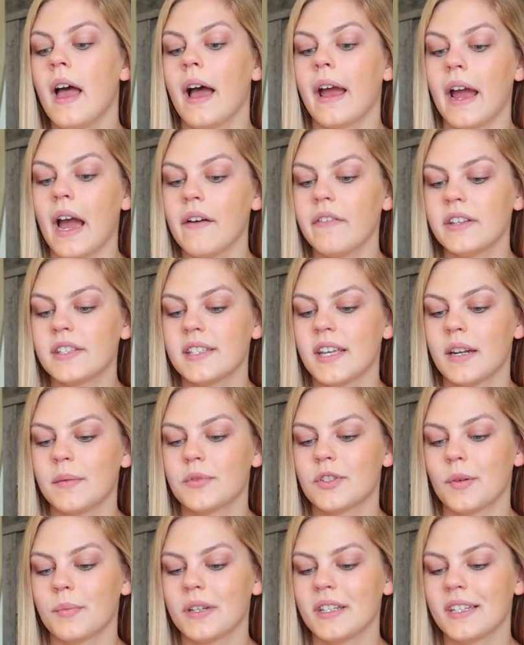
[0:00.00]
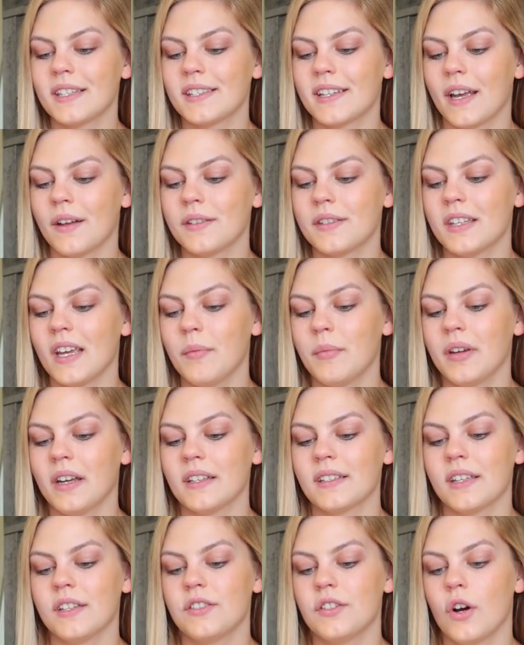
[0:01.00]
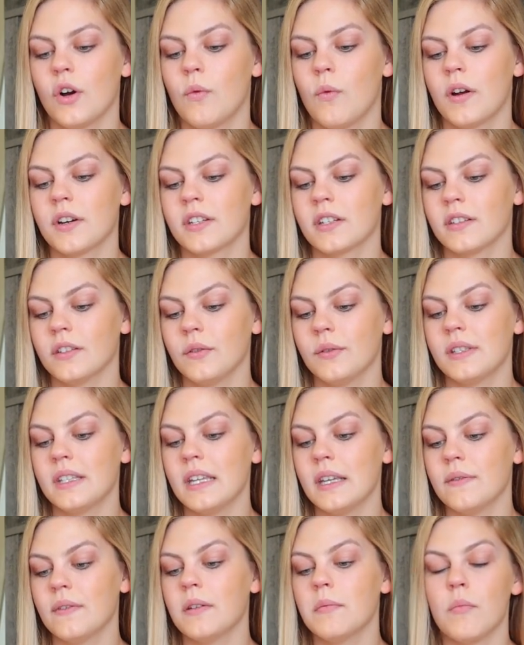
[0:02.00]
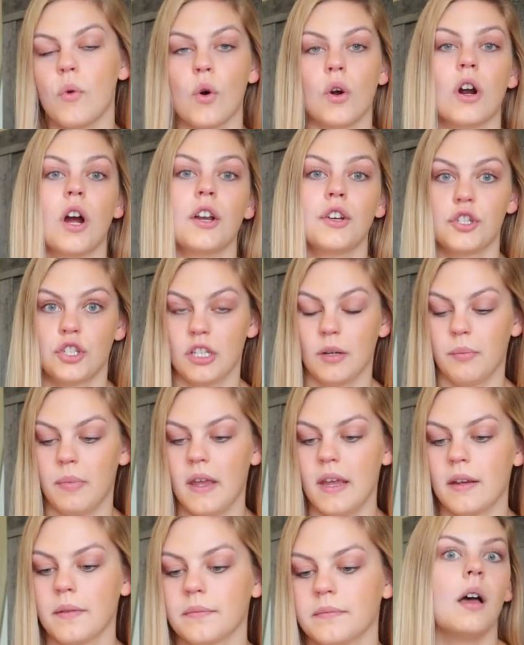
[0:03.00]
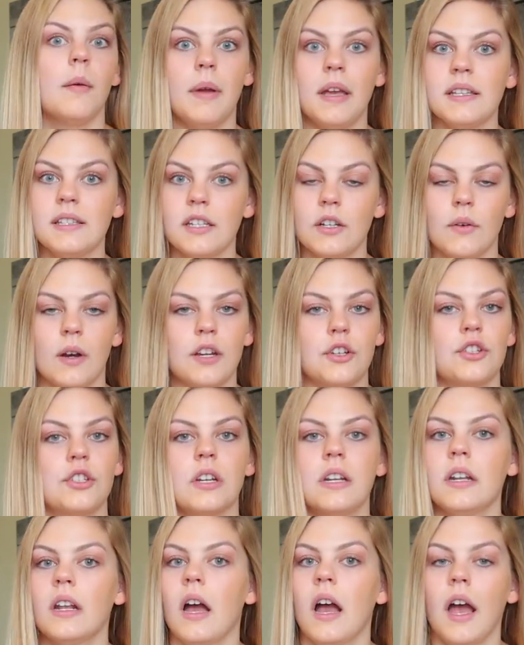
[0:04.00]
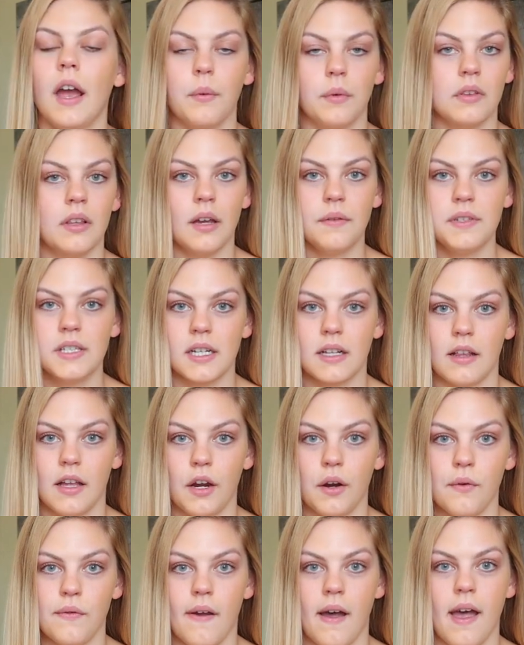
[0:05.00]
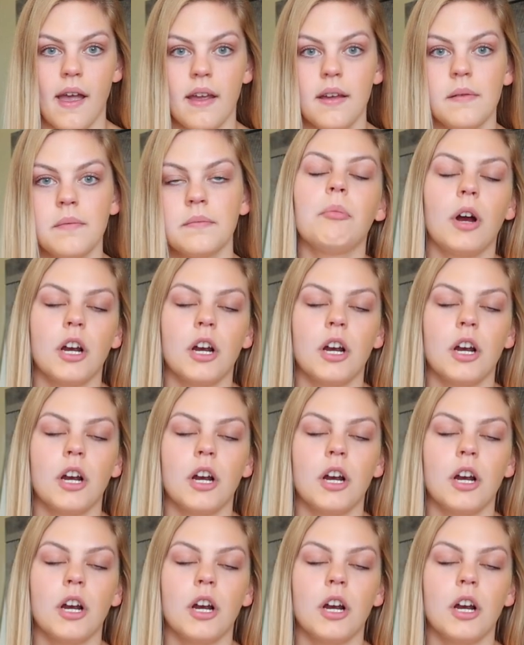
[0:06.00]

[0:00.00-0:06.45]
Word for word: I haven't set up shipping discounts yet because I don't want to lose even more on shipping. Amazing question. I would love to clarify.